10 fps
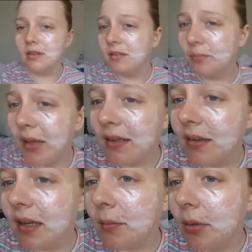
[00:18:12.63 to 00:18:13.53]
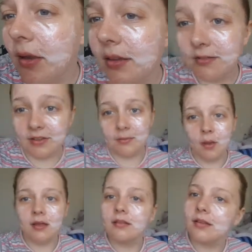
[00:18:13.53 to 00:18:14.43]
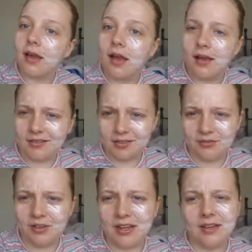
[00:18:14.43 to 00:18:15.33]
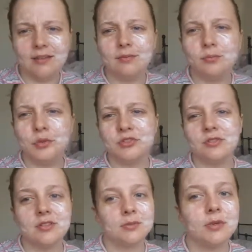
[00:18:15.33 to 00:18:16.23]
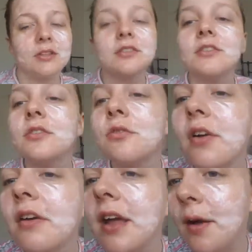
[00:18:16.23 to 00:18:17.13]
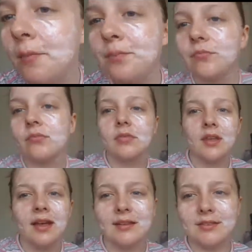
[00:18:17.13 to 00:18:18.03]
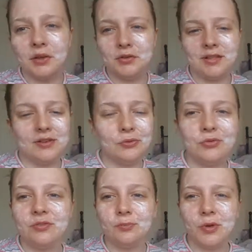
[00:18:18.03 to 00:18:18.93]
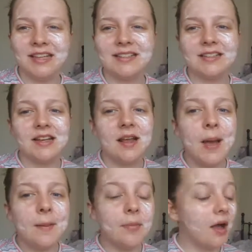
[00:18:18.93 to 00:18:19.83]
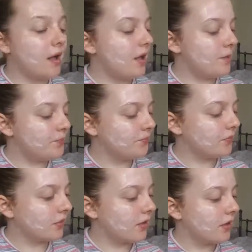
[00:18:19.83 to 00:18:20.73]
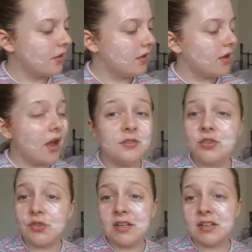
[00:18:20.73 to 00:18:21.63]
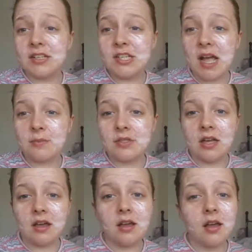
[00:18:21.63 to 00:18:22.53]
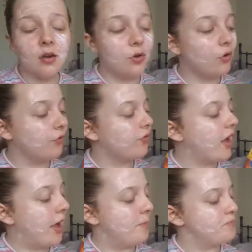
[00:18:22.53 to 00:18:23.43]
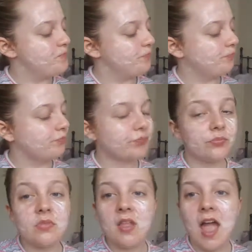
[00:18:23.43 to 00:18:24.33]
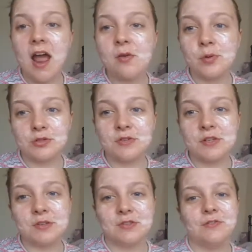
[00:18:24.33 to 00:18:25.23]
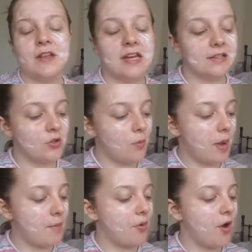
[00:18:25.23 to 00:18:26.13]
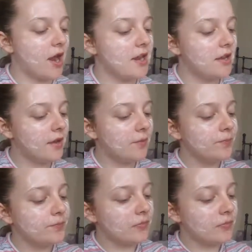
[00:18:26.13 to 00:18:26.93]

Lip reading: The badly applied face mask. It's a funny moisturizing one, so it's not very it soaks in off weird. But I've just read another chapter of Harry Potter and the Order of Phoenix on my break.